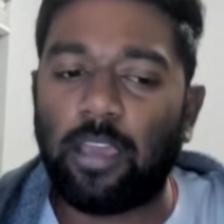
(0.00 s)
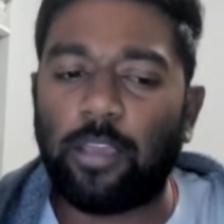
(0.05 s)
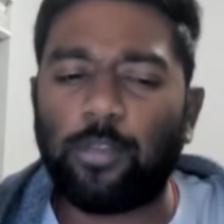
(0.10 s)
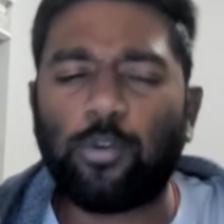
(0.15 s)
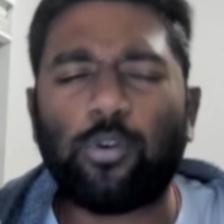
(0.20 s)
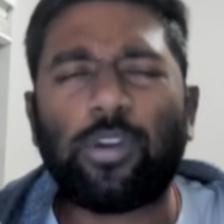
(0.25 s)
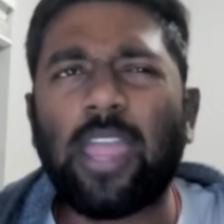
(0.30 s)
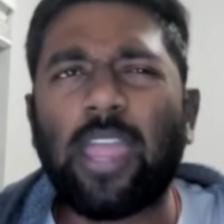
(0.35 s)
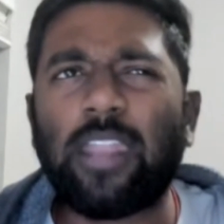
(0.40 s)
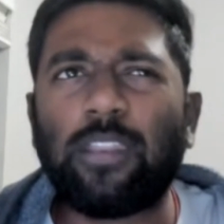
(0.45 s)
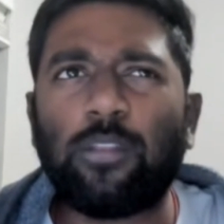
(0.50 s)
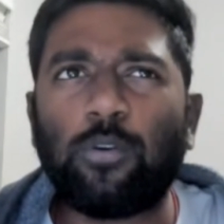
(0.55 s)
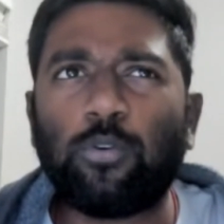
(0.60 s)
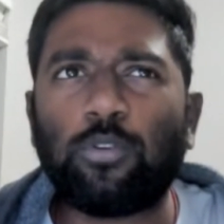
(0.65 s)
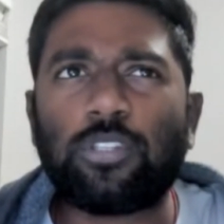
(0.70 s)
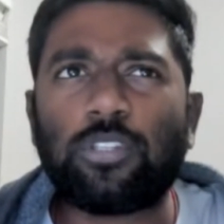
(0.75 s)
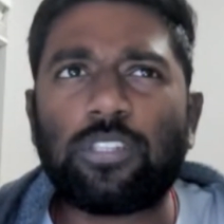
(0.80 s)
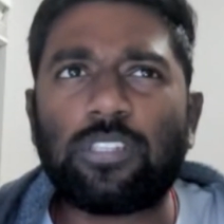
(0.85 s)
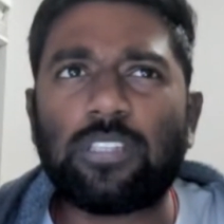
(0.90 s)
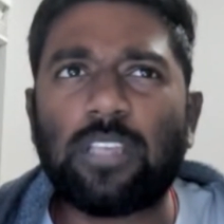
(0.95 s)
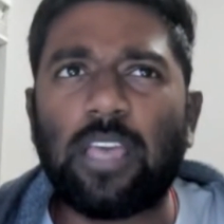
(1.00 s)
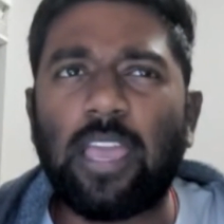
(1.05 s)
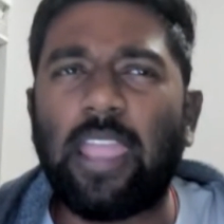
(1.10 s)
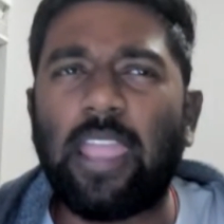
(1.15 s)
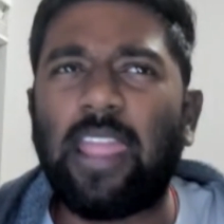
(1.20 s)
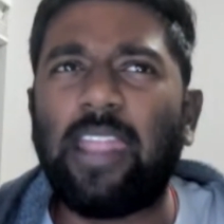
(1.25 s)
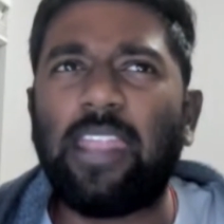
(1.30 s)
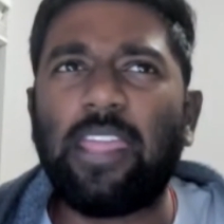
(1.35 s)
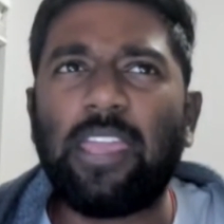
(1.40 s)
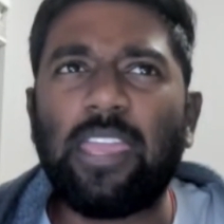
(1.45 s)
you can use
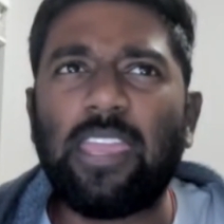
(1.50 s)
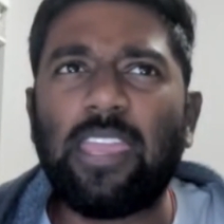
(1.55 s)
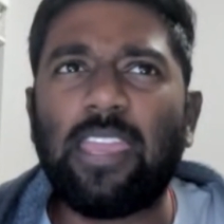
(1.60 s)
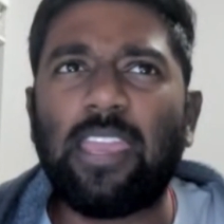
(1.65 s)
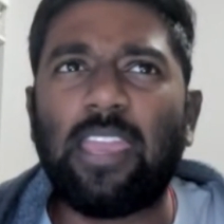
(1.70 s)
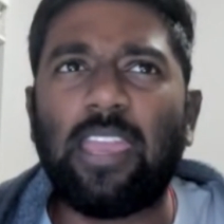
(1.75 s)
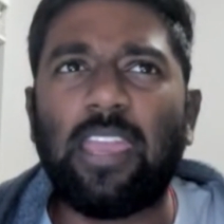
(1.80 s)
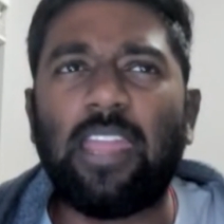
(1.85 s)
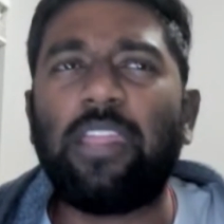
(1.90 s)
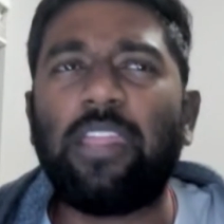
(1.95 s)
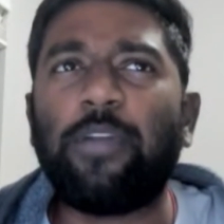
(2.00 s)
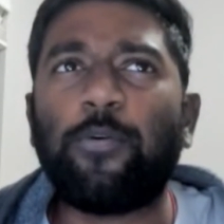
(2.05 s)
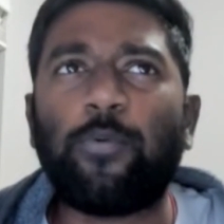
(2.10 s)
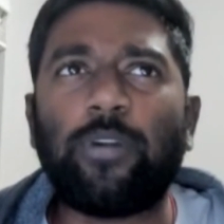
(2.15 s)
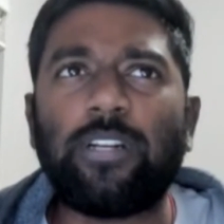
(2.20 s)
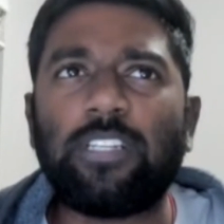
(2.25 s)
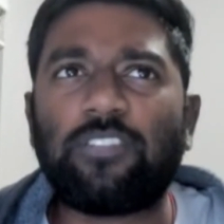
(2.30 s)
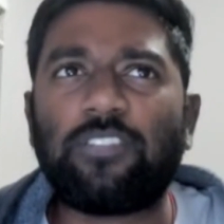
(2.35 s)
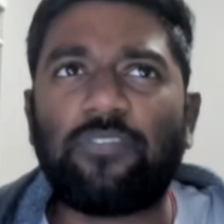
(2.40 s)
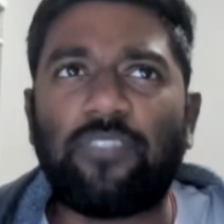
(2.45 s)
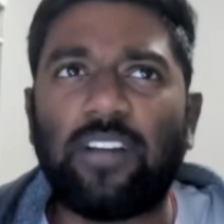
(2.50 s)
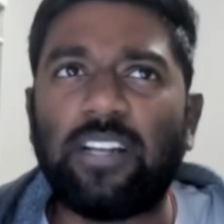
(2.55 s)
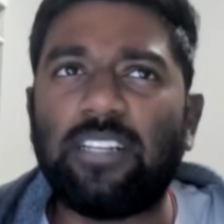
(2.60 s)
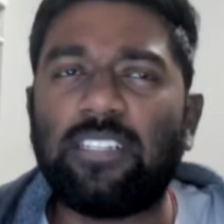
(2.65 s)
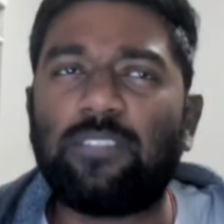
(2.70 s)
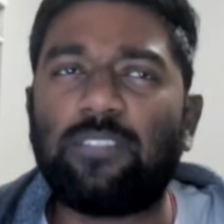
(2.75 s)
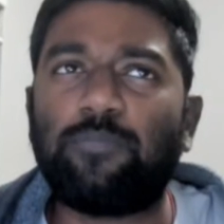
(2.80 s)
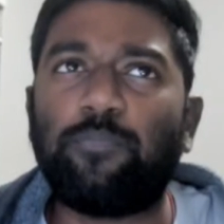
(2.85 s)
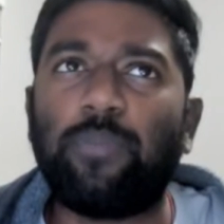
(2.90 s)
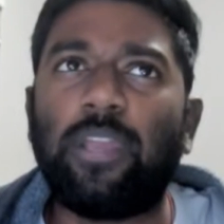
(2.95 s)
anyone's
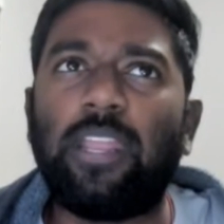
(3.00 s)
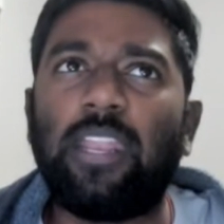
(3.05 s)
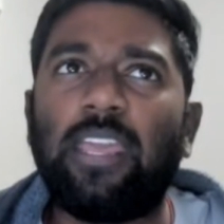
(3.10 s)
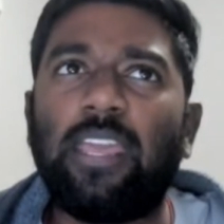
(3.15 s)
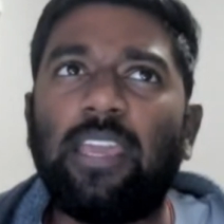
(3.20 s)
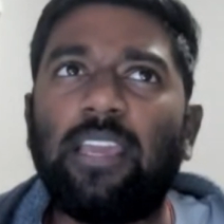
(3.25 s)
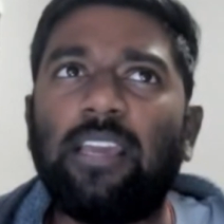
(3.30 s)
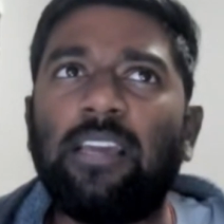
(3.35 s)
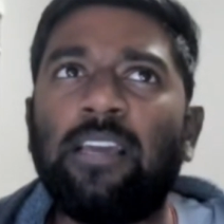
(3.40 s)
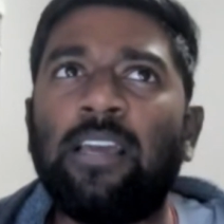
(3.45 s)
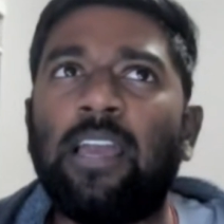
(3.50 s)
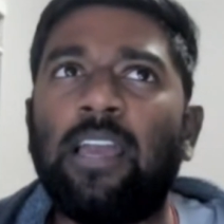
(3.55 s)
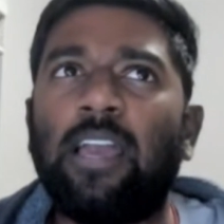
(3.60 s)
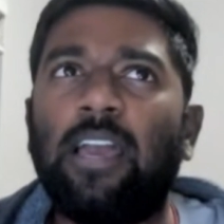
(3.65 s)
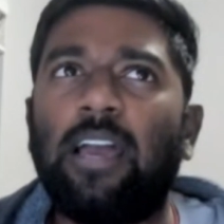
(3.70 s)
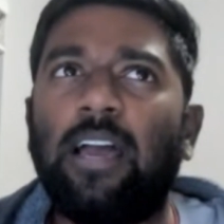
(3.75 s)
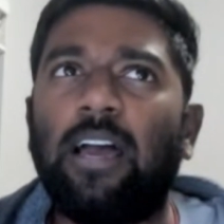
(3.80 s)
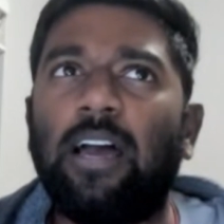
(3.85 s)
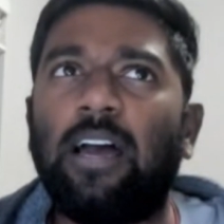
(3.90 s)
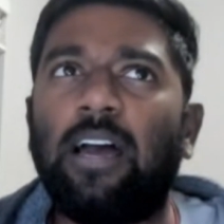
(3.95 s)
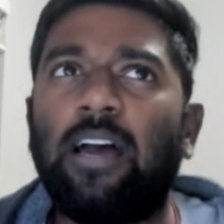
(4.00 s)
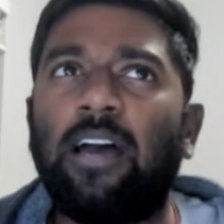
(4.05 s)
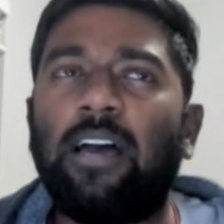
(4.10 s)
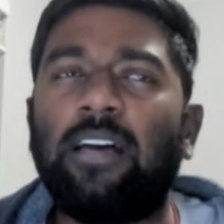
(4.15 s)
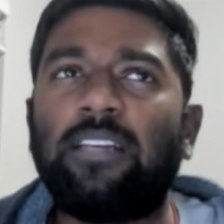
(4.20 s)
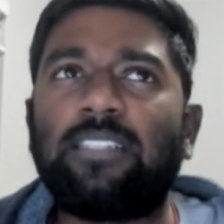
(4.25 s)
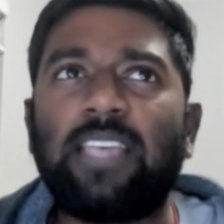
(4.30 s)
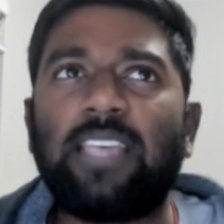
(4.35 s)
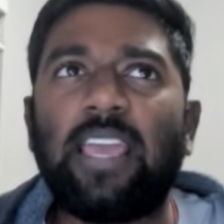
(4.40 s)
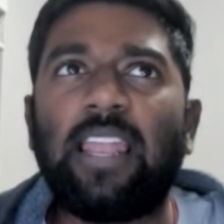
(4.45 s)
funds, meaning
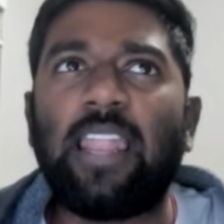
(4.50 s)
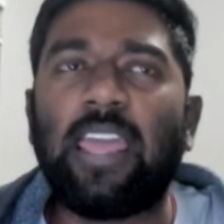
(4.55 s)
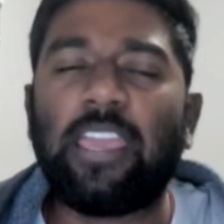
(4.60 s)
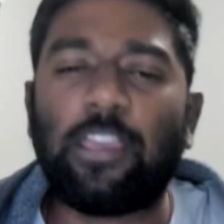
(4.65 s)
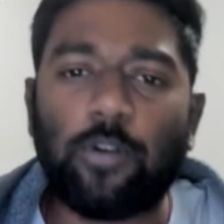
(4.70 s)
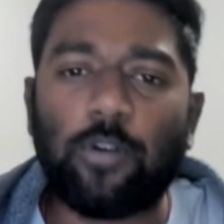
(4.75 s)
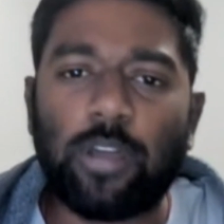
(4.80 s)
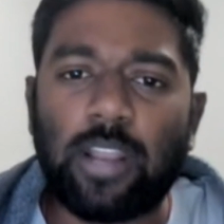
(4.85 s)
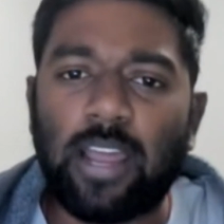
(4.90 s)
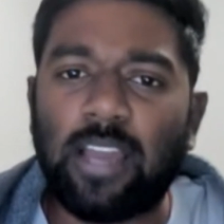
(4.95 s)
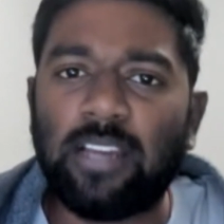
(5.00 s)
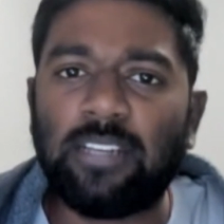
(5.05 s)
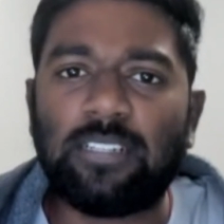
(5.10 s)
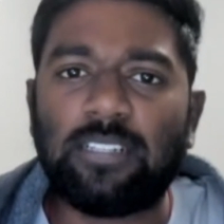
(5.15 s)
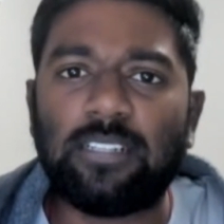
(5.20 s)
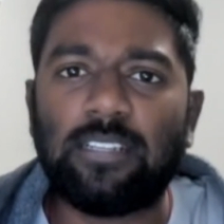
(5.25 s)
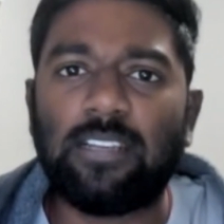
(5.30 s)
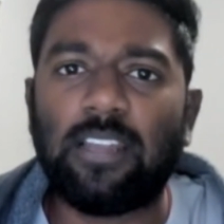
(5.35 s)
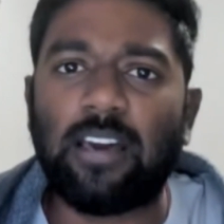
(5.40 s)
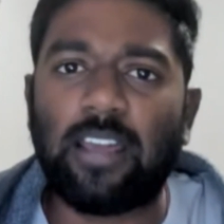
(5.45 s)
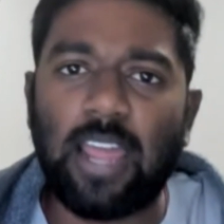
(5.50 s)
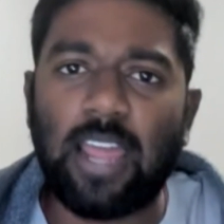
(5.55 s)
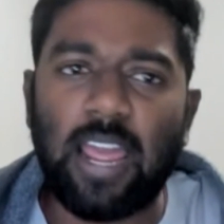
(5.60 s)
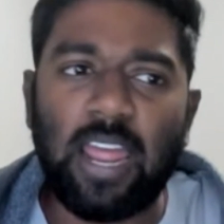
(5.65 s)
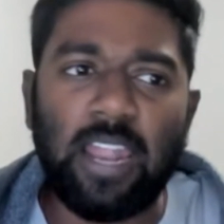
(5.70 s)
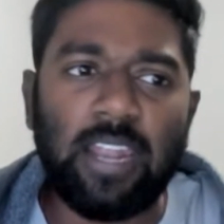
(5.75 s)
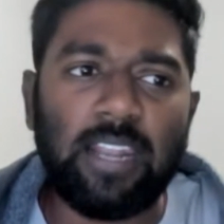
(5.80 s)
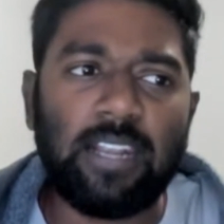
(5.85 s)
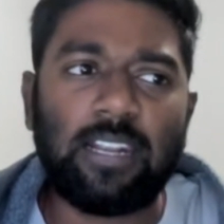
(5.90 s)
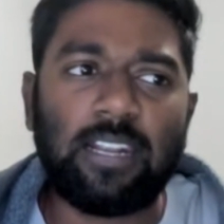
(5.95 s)
say like your uncle or
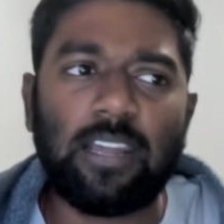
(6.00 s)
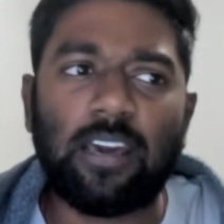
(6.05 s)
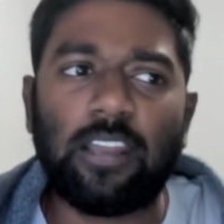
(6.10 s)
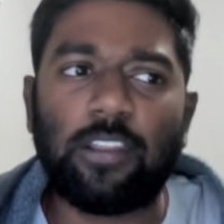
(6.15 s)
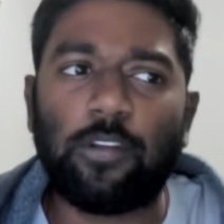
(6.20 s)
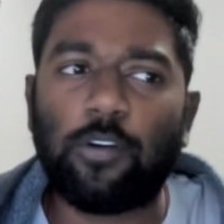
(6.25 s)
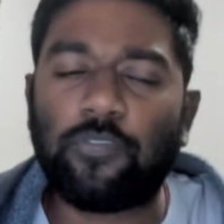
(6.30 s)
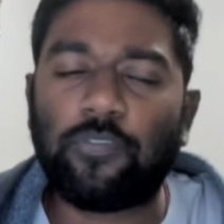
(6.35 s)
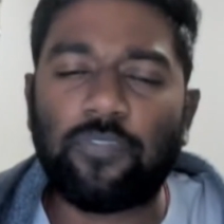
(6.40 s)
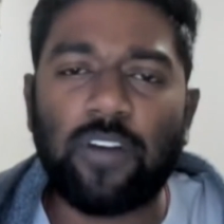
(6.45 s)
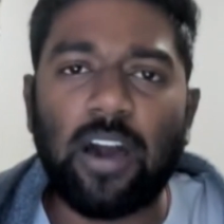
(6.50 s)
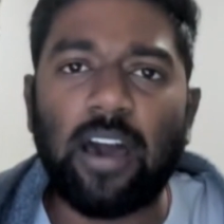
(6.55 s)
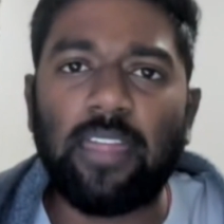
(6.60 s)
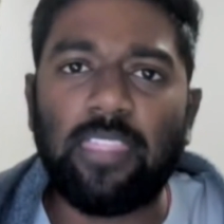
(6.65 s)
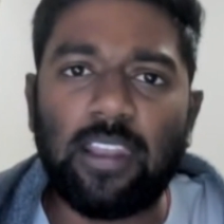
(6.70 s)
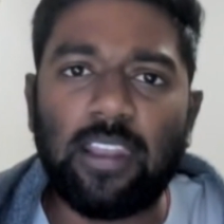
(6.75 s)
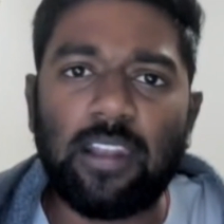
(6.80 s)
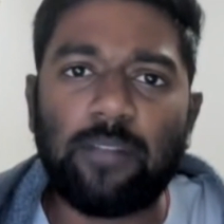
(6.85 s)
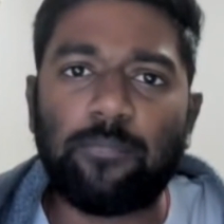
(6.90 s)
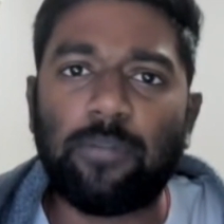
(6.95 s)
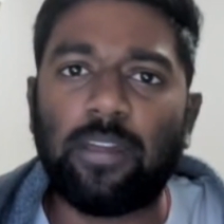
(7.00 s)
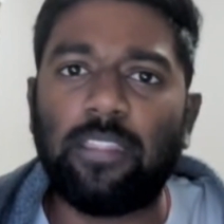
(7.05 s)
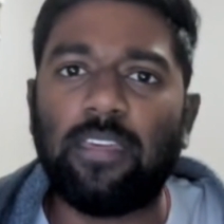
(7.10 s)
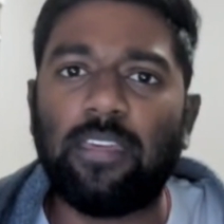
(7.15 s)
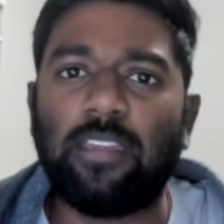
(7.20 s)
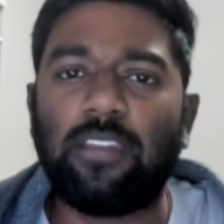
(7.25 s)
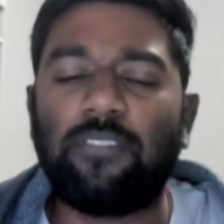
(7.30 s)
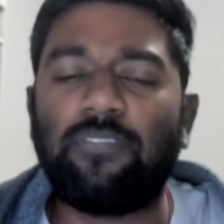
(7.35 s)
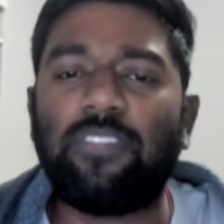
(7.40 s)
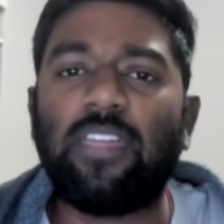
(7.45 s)
aunt or your father and mother,
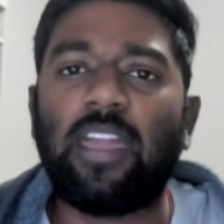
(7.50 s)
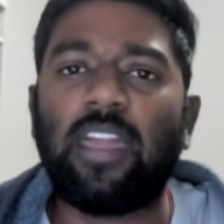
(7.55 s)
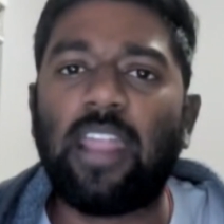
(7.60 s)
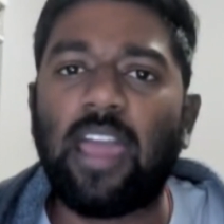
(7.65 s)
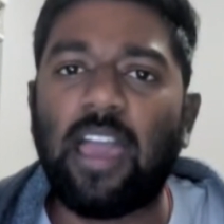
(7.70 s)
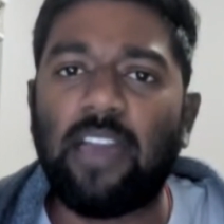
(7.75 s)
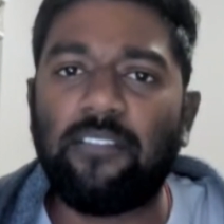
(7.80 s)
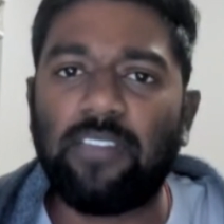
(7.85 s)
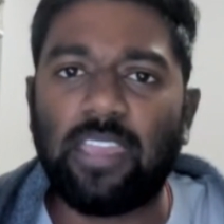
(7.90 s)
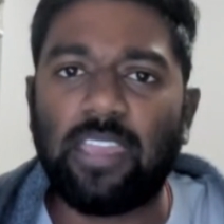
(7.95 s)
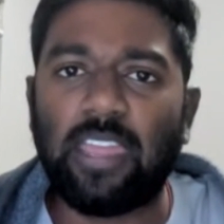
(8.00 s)
if they are having